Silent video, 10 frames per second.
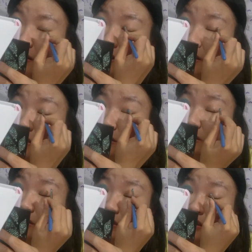Let's
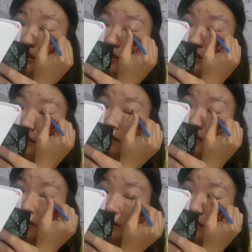see
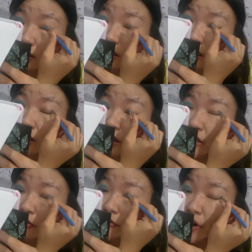
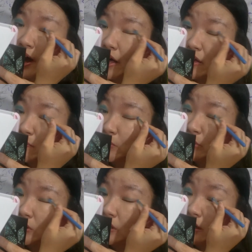if I put